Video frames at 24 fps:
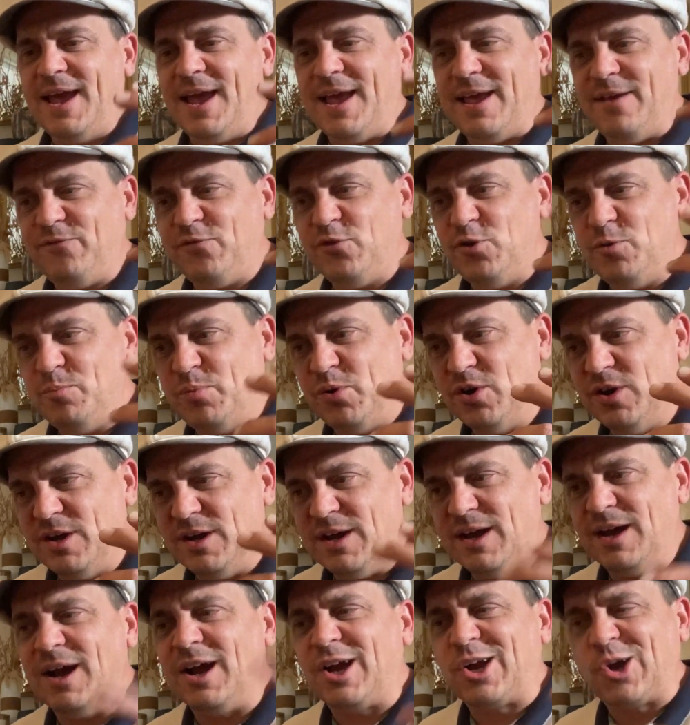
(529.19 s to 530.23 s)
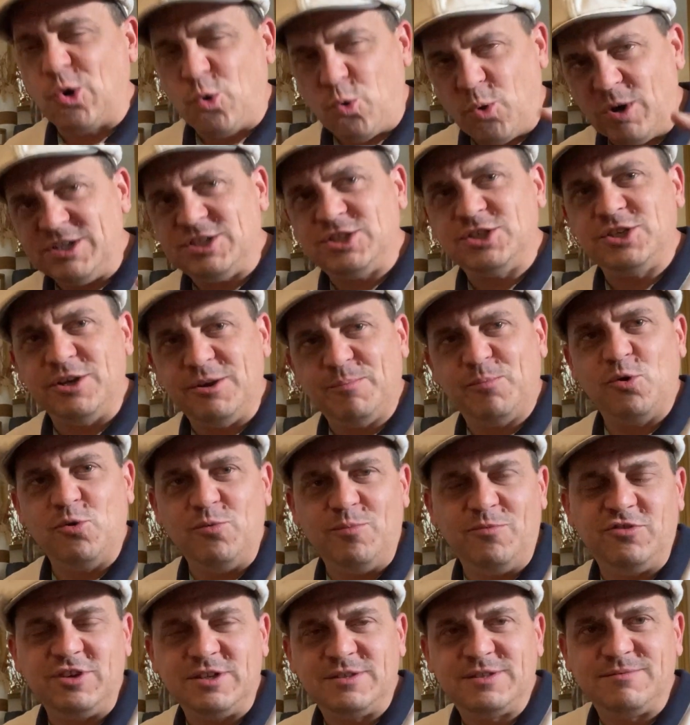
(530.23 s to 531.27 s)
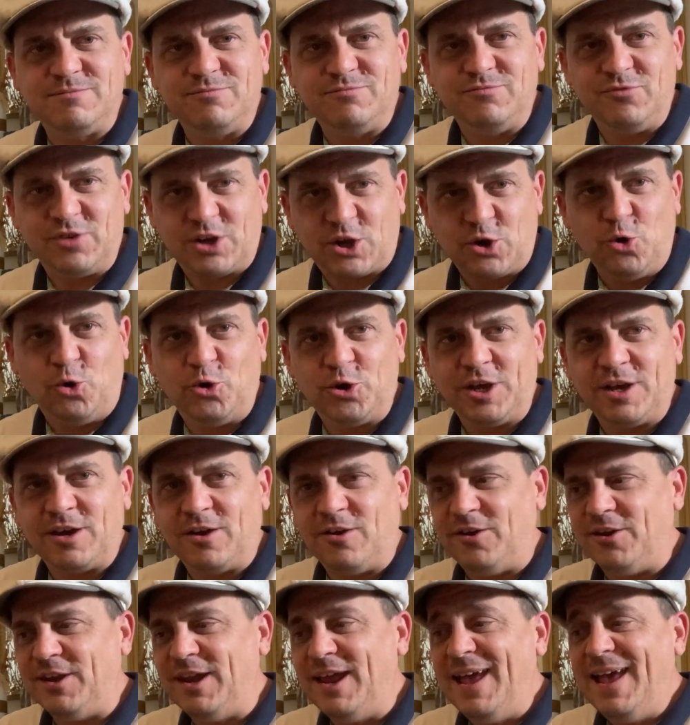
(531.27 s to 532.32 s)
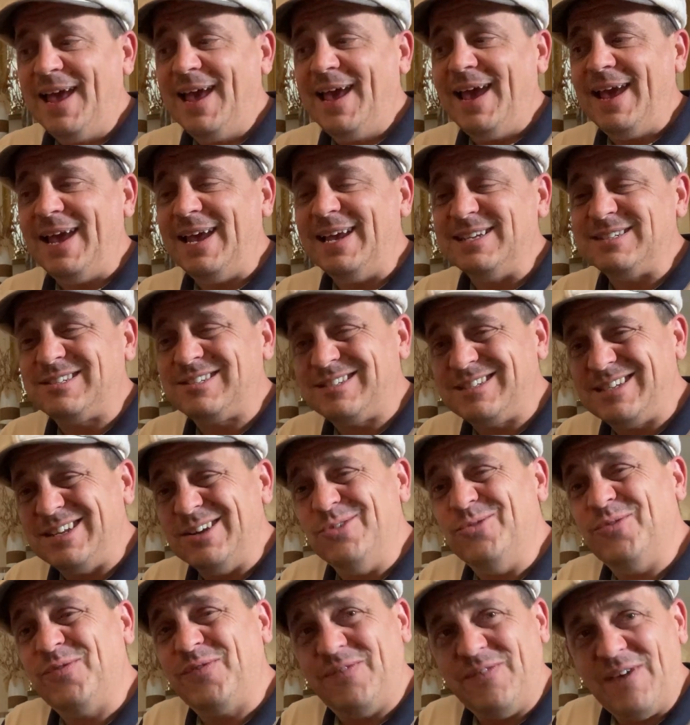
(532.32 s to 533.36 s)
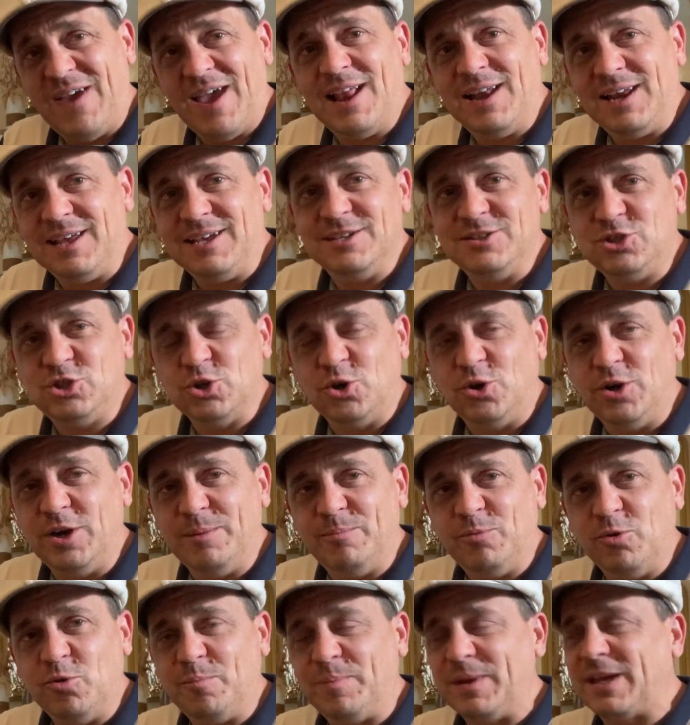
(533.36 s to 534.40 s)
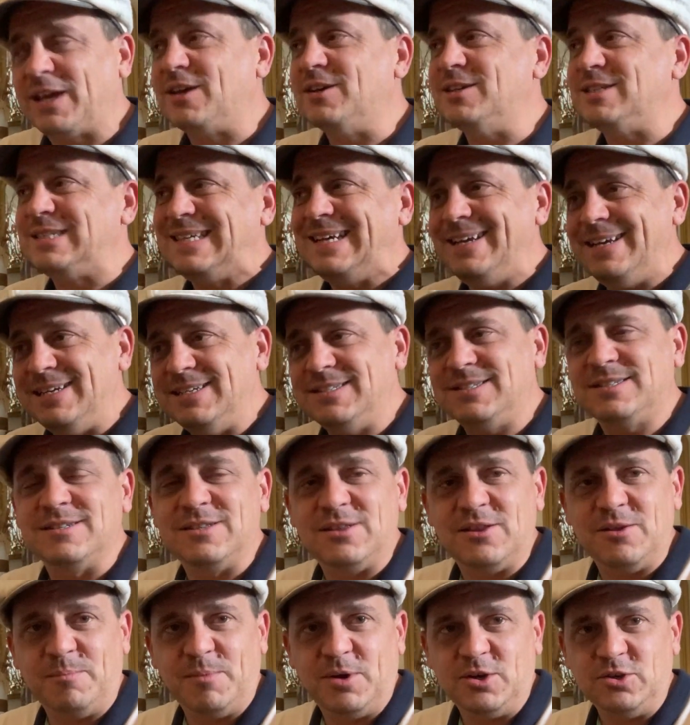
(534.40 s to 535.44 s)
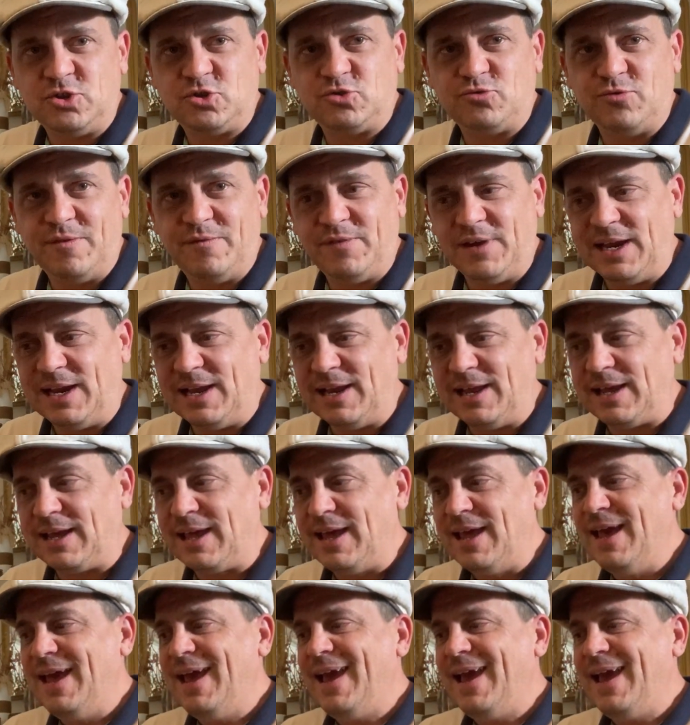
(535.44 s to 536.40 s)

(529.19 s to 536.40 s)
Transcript: if you put a questionable recording on, it's still fairly enjoyable because it isn't the most revealing.